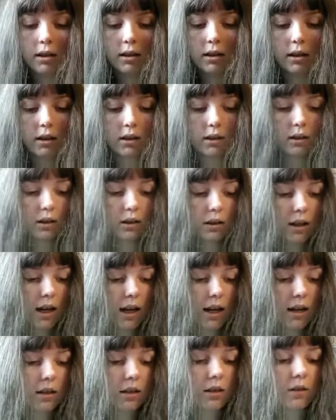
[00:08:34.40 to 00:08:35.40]
Now the
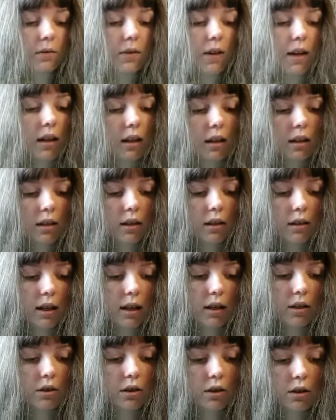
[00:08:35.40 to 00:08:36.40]
last thing is
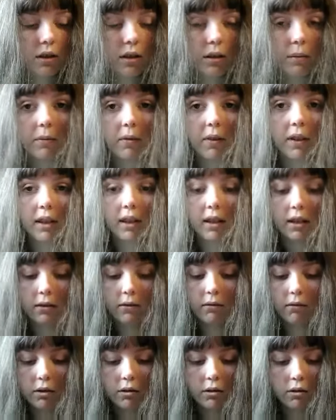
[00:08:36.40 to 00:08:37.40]
actually something I
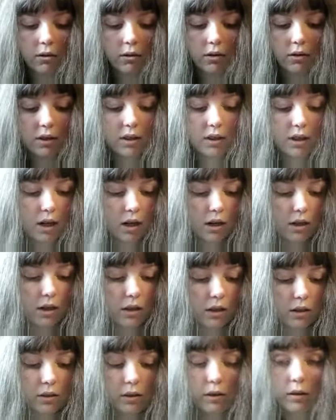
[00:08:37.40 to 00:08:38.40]
started
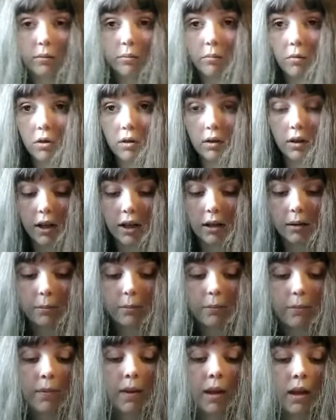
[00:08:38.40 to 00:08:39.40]
this morning,
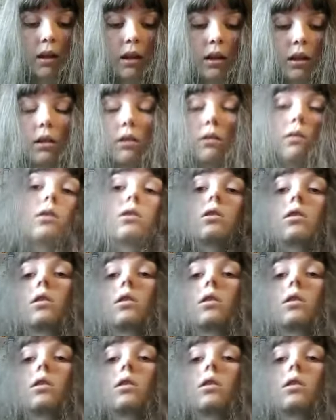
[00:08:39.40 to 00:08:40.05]
which